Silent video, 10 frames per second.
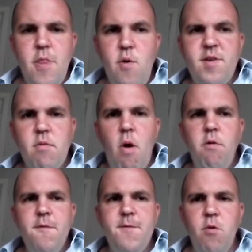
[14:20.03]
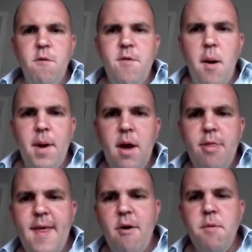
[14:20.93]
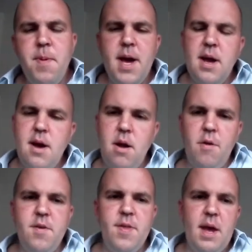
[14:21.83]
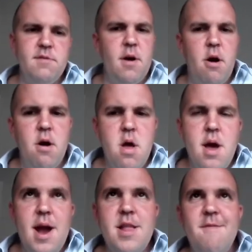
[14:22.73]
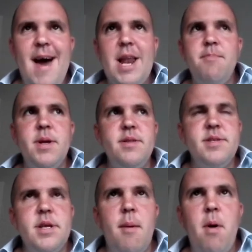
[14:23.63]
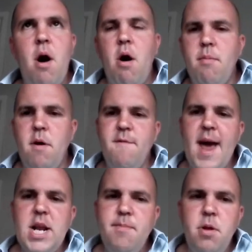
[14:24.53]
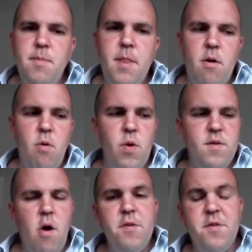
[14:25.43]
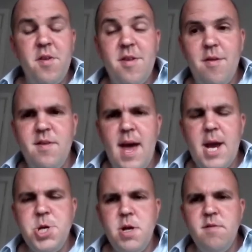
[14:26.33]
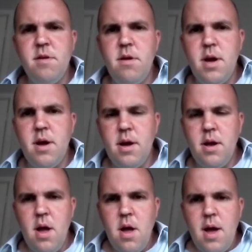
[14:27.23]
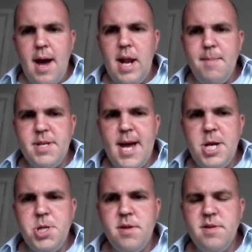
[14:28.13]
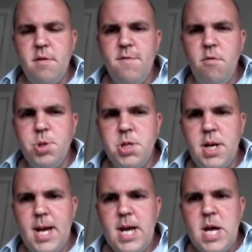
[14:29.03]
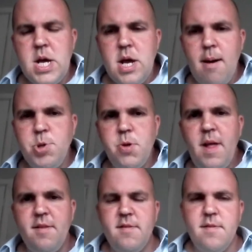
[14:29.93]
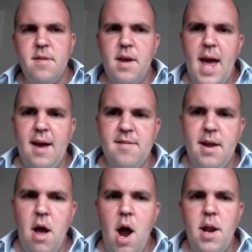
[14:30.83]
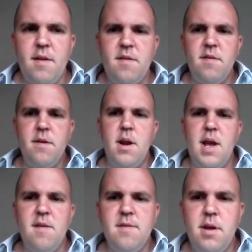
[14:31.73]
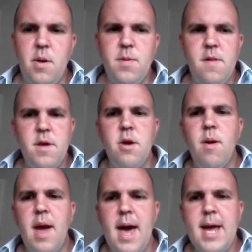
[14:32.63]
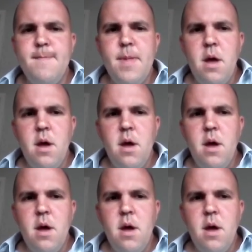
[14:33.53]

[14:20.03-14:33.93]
There is a role for pharmacotherapy. Lots of things are in development. Some are available, but there are always cost associations and limitations, unfortunately. I'm sure that's the case in Ireland, as it certainly is, you know, within the UK.